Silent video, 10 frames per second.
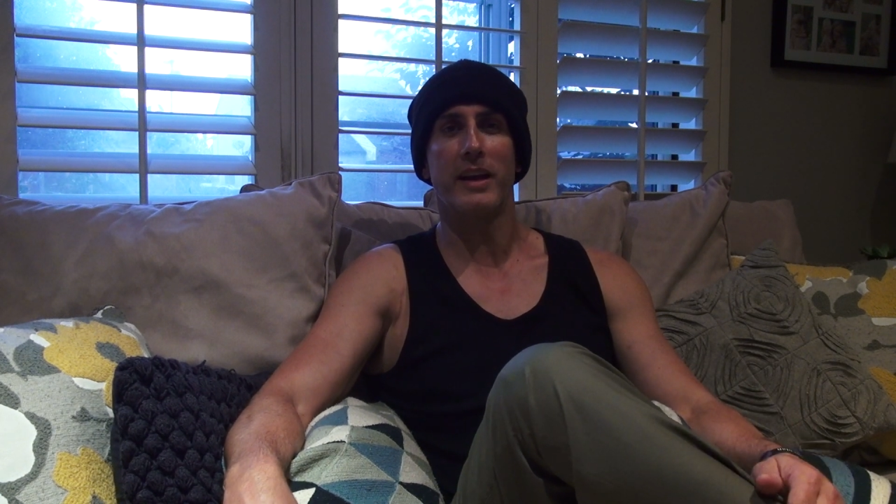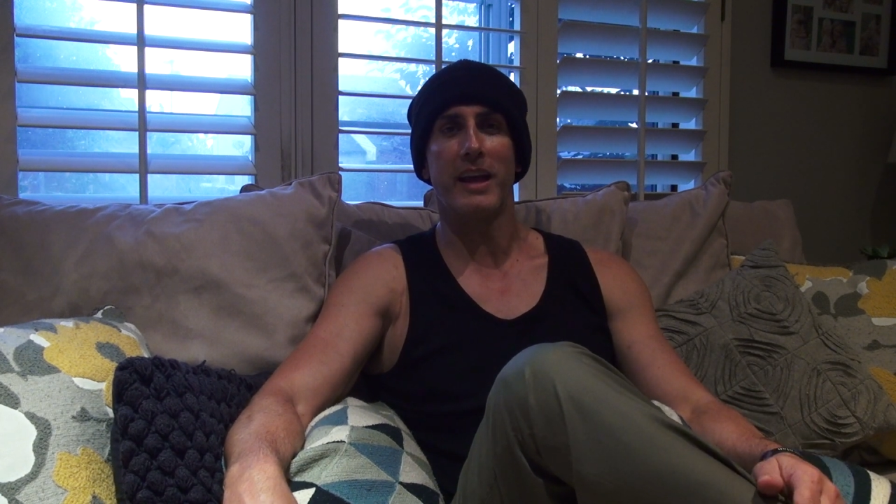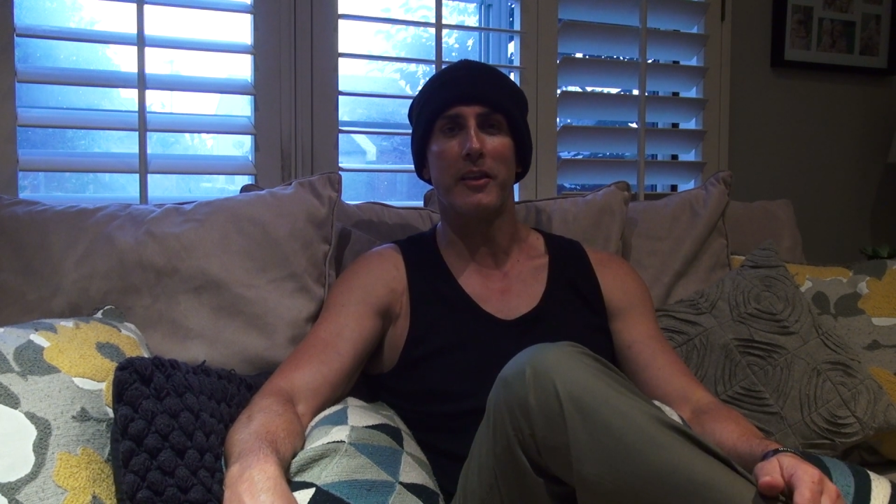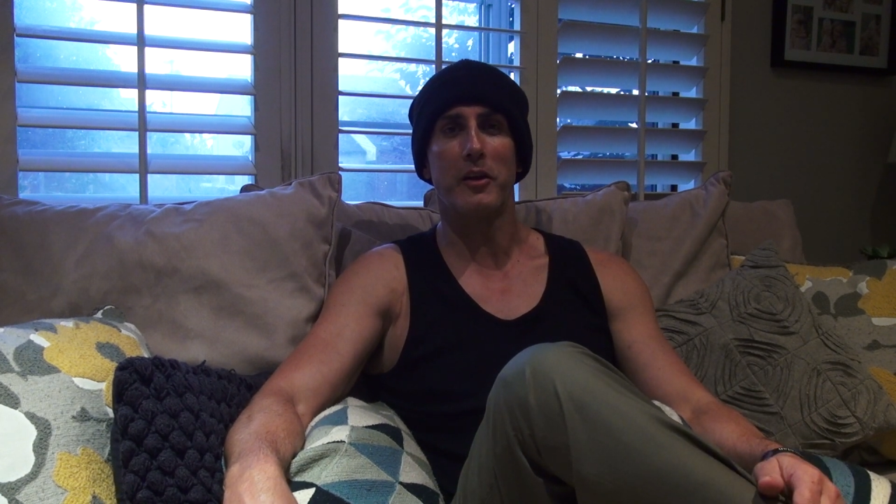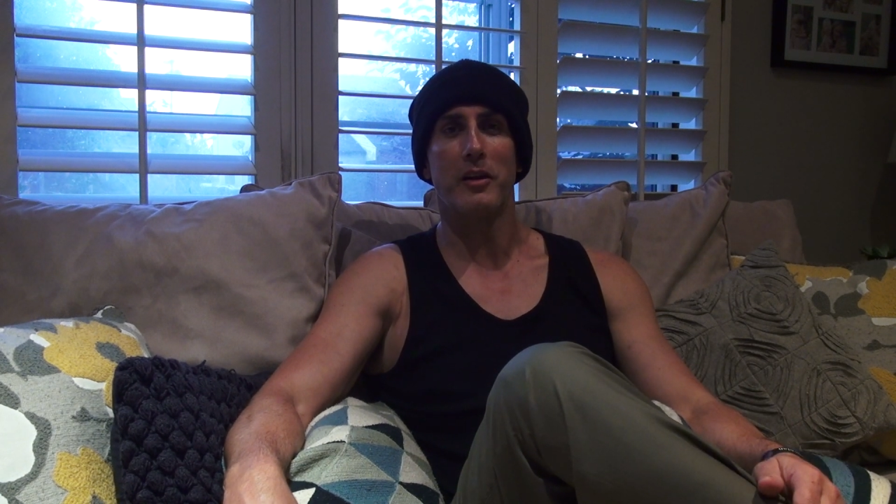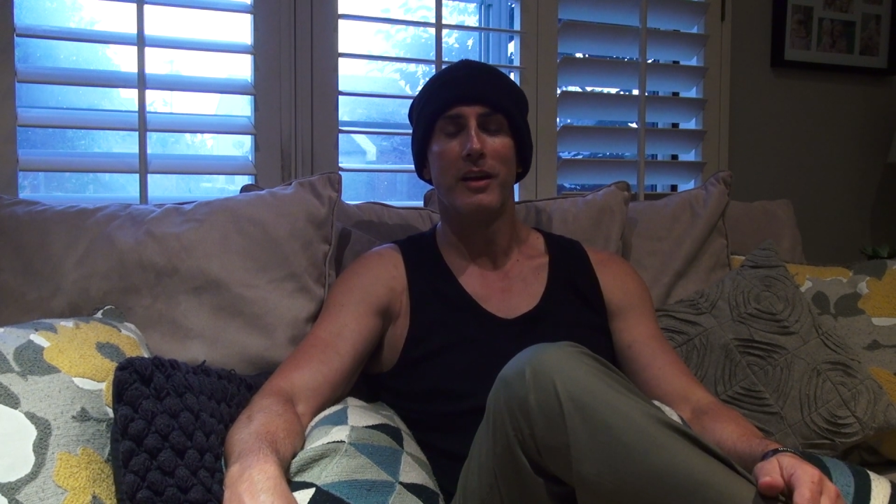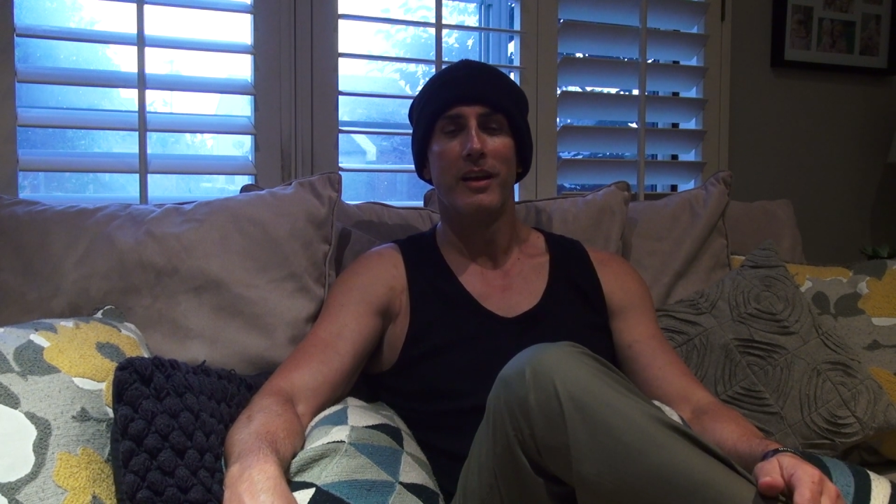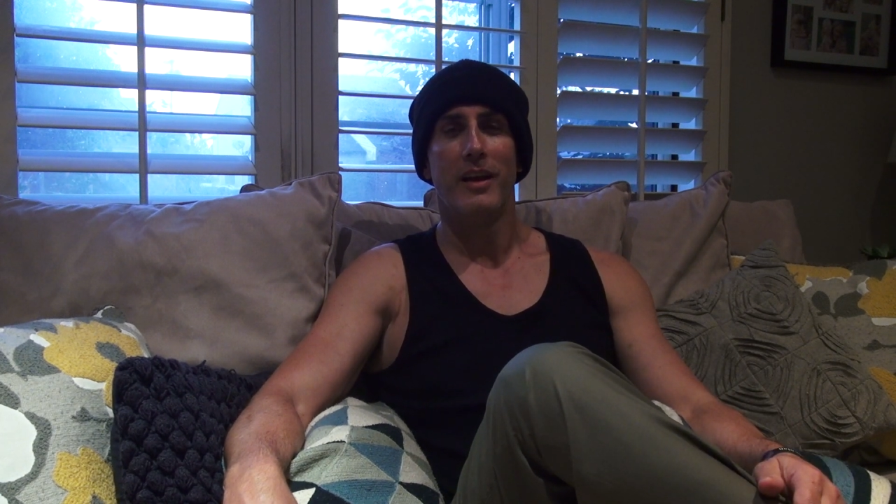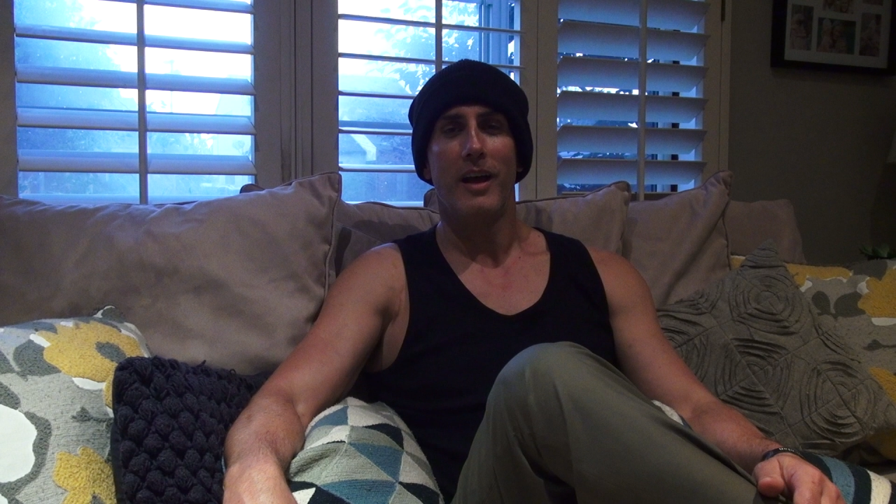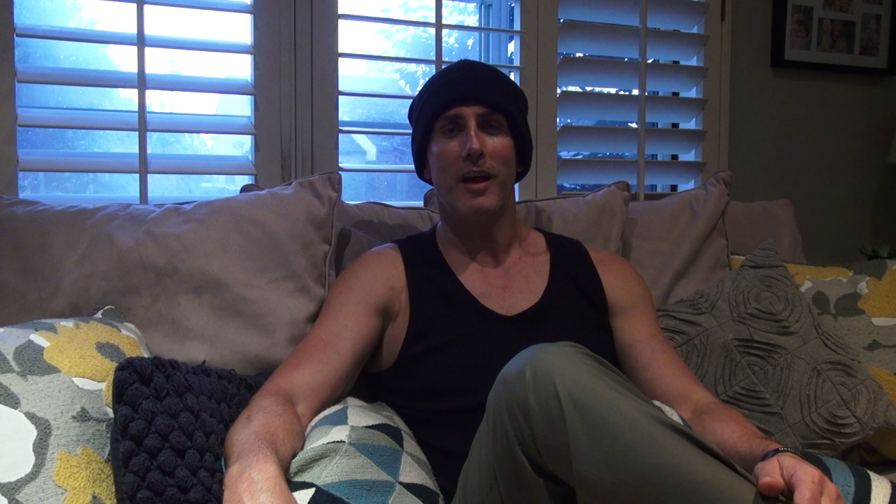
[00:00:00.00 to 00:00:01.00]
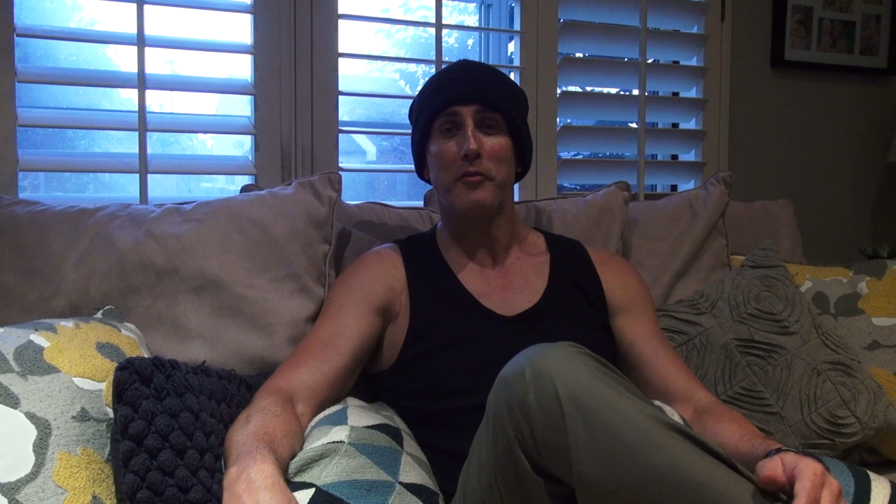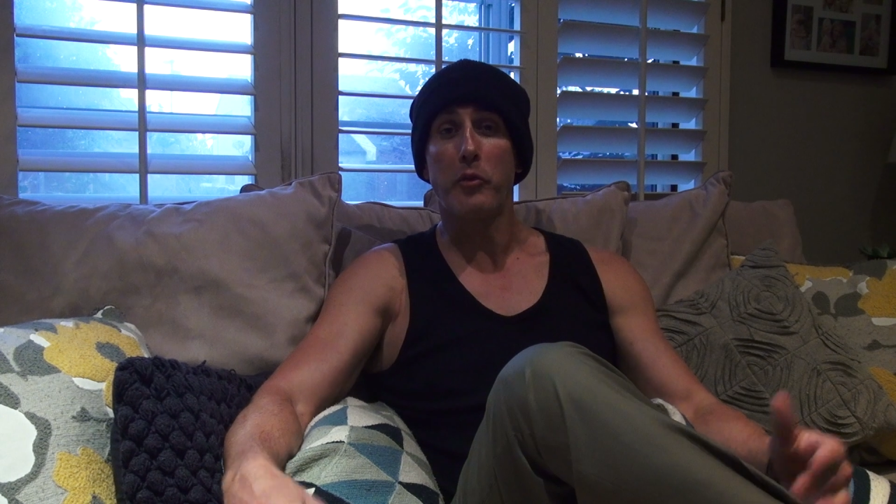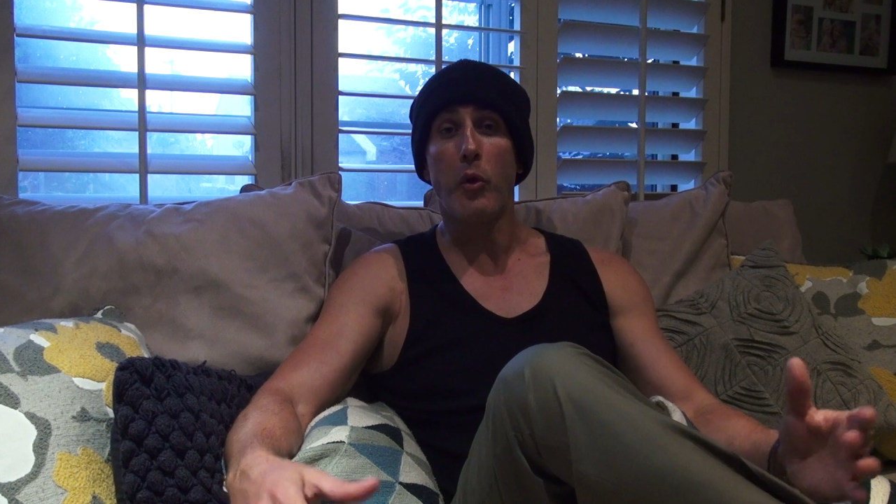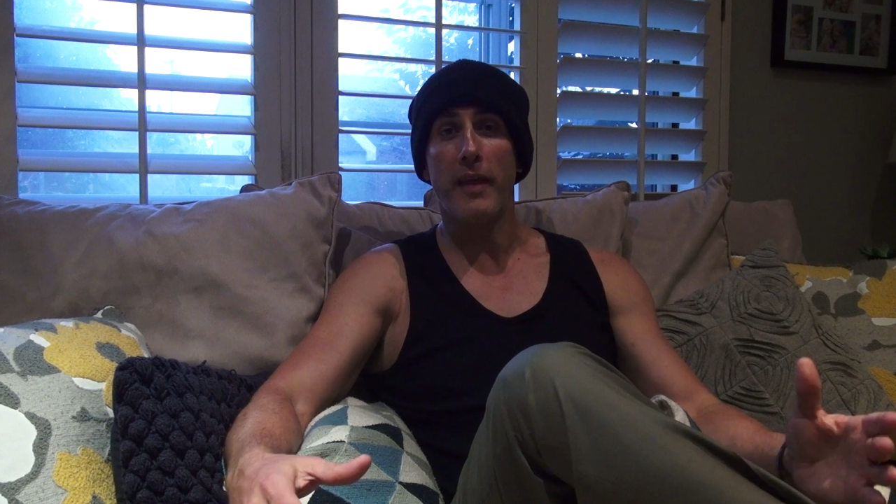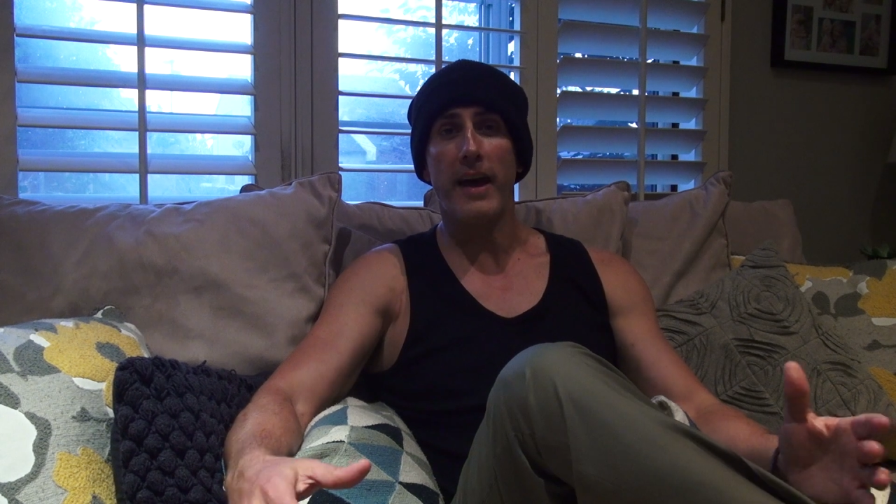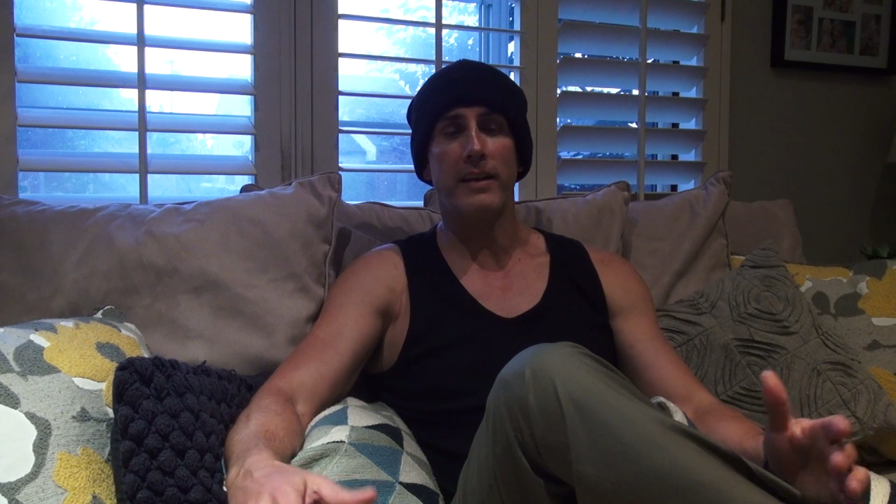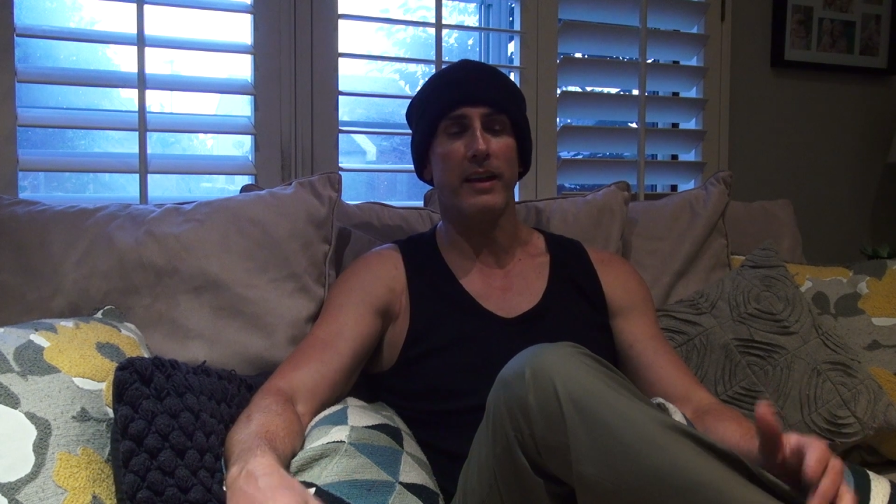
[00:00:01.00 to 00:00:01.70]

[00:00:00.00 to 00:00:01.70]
together for that.